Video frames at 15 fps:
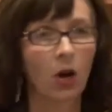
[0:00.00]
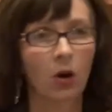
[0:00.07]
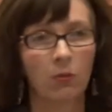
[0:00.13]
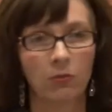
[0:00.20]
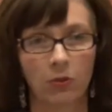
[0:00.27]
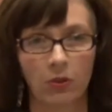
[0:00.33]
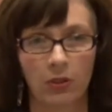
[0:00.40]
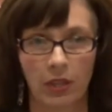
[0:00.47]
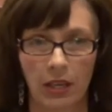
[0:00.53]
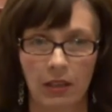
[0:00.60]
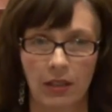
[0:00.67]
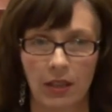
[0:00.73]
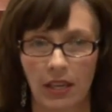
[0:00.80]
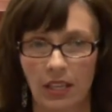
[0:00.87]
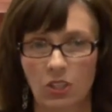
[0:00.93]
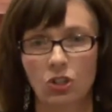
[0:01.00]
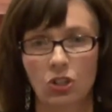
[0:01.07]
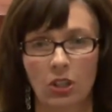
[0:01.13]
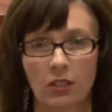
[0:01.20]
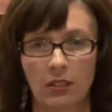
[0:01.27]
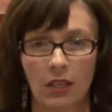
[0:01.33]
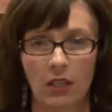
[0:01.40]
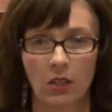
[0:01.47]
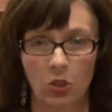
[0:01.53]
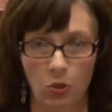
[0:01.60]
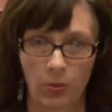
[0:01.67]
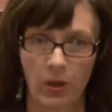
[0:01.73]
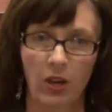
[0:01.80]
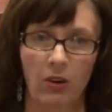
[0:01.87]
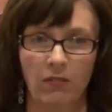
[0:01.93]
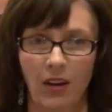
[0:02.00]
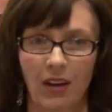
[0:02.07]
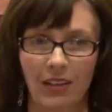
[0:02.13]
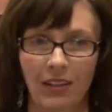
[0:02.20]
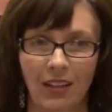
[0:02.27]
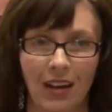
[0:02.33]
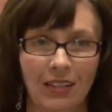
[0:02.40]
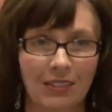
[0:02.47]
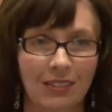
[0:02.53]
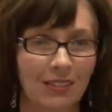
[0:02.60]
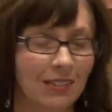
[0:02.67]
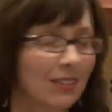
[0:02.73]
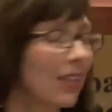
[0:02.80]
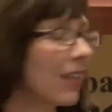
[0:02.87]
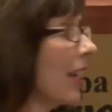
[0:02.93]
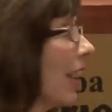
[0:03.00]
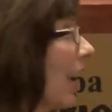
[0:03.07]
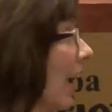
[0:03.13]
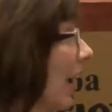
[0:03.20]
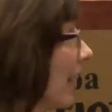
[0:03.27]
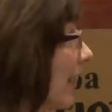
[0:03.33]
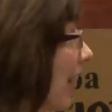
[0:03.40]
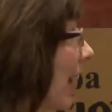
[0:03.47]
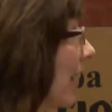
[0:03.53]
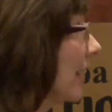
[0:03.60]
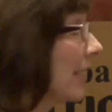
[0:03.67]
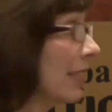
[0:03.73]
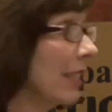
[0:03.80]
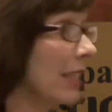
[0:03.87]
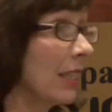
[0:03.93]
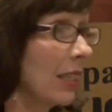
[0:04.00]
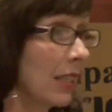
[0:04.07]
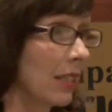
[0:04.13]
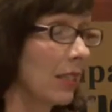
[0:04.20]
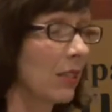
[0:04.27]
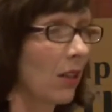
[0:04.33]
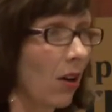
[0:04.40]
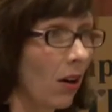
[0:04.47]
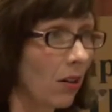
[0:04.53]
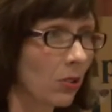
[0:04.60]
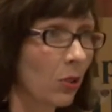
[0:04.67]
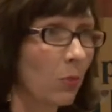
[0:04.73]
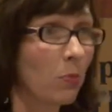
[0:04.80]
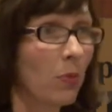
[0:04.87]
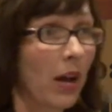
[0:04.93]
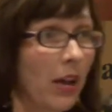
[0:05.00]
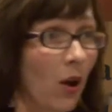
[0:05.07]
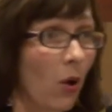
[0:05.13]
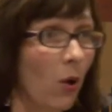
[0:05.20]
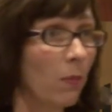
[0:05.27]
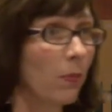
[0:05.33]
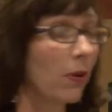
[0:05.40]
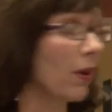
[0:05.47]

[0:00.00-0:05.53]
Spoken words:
hopeful that they can just get a new pair of eyeglasses. And that indeed is also my hope.